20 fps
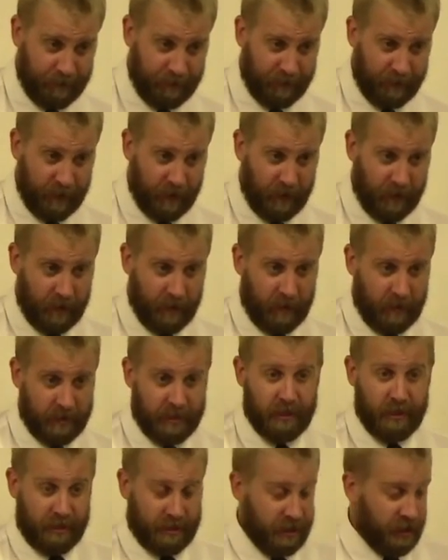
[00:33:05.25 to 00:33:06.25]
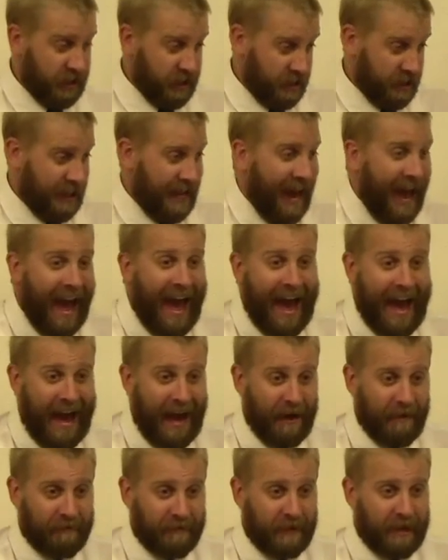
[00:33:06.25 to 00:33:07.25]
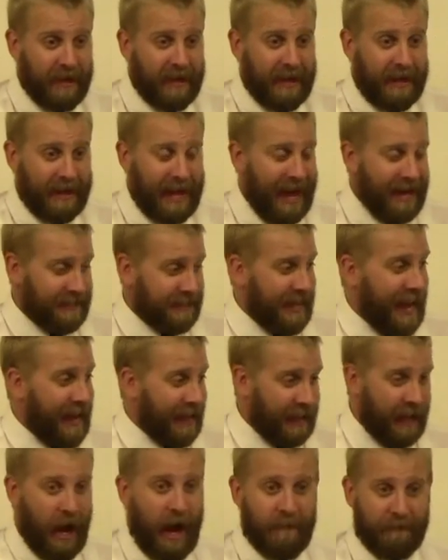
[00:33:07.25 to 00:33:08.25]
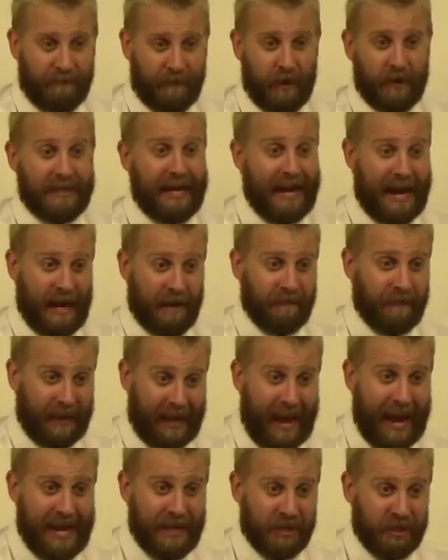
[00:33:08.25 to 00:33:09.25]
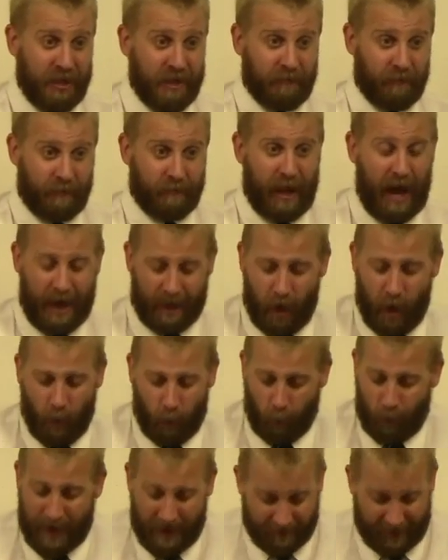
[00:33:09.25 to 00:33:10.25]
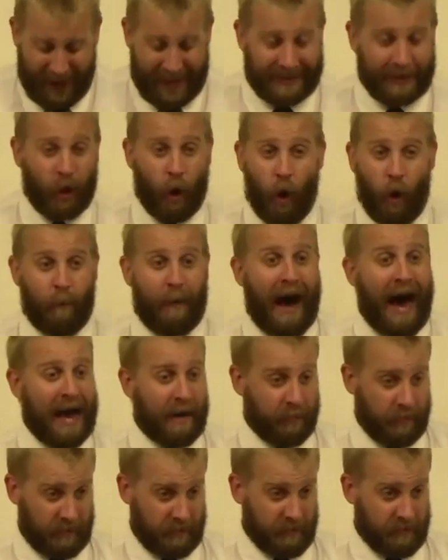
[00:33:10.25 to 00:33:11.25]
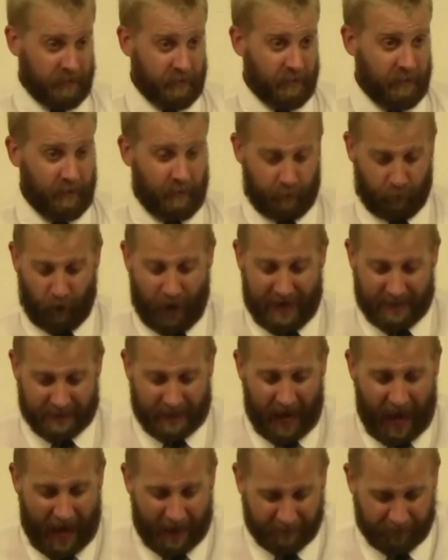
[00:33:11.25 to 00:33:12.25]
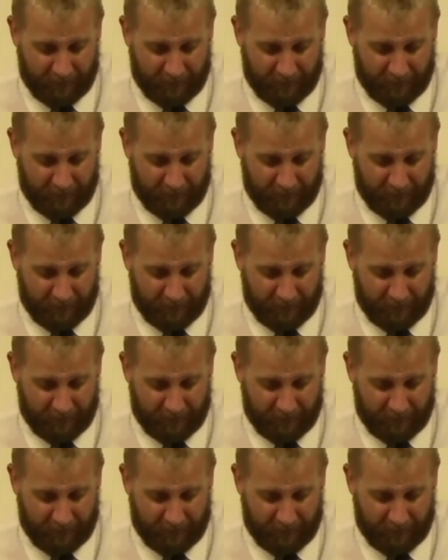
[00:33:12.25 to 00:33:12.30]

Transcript: Right to, to, to have as that comfort and that edification from God. We've got the whole Bible. Amen. Praise God